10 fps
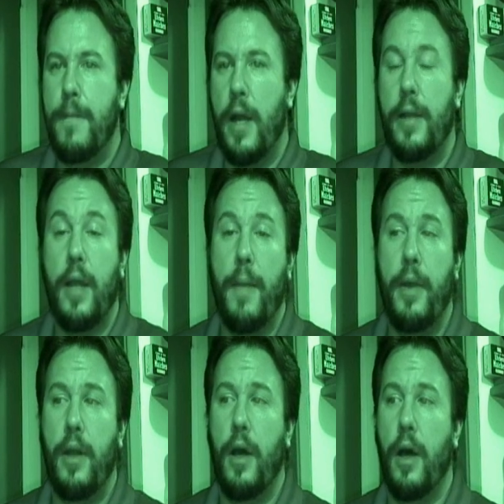
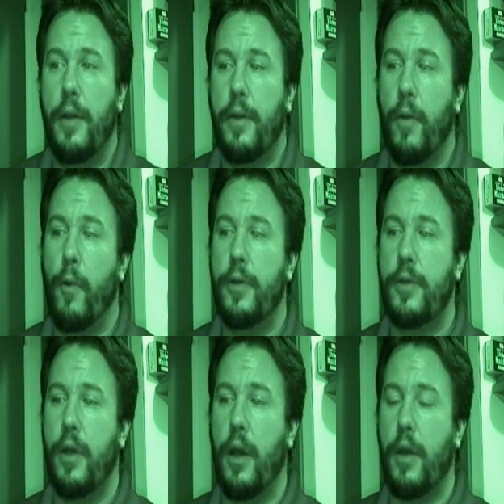There
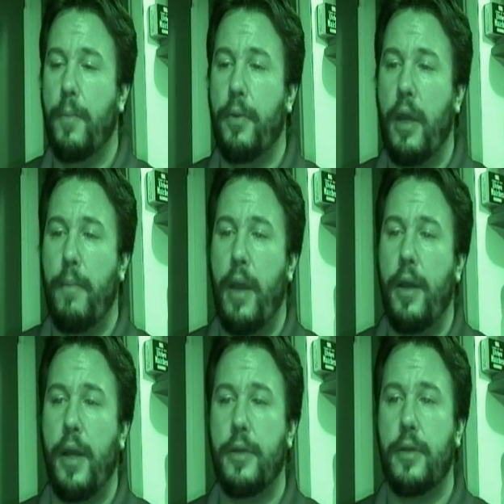was a complaint
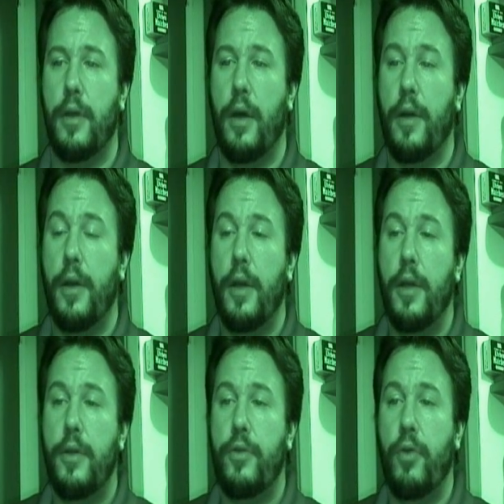made against the
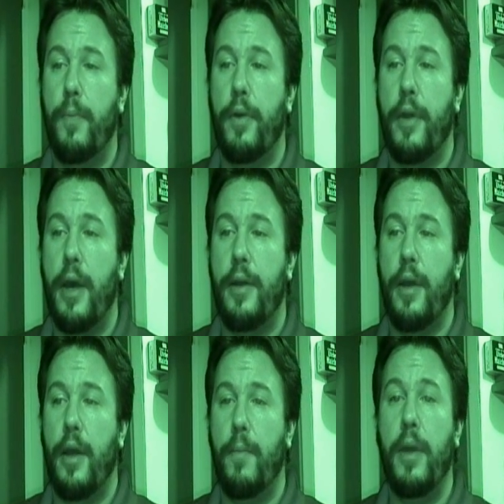trooper that
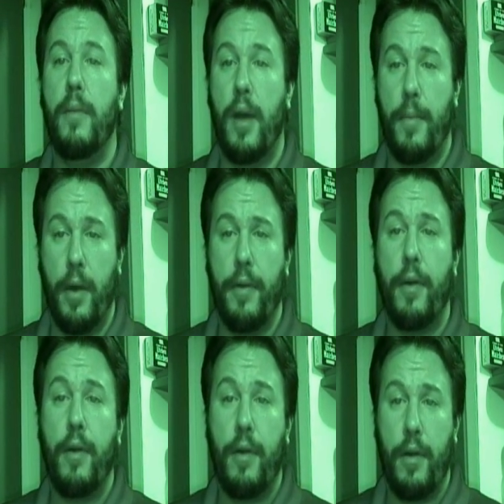had beaten my
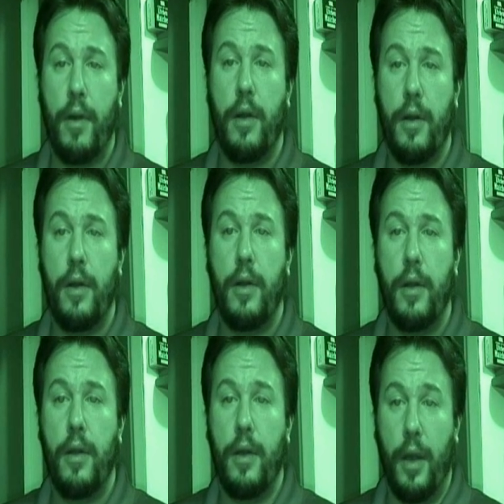brother.
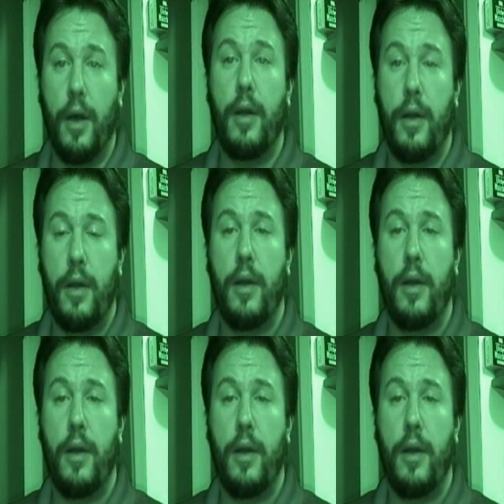Yeah.